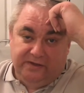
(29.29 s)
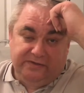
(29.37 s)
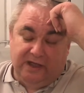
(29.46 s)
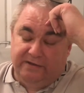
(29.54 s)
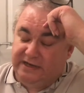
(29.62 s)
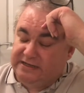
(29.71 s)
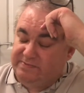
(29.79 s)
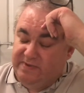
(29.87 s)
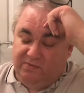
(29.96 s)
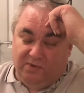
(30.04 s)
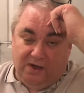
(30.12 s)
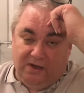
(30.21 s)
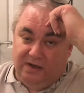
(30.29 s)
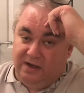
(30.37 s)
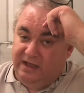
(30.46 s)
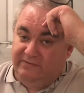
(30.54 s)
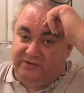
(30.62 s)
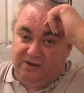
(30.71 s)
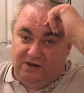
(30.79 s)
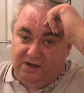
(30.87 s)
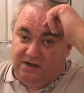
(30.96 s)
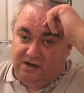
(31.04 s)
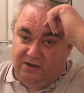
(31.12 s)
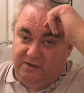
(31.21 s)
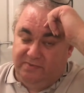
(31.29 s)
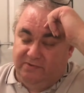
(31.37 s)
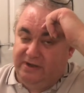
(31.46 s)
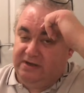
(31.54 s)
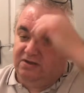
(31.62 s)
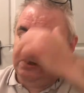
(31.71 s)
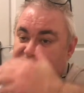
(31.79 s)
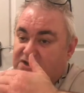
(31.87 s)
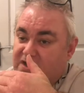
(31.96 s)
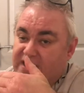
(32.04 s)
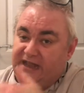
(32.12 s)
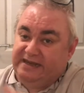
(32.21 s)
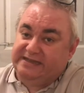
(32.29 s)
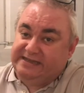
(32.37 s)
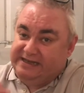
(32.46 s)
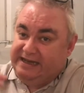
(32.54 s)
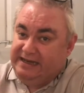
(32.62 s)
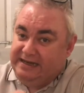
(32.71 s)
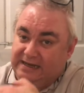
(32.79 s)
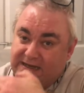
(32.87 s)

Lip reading: Don't ask me why, I haven't got a clue, but when I start editing,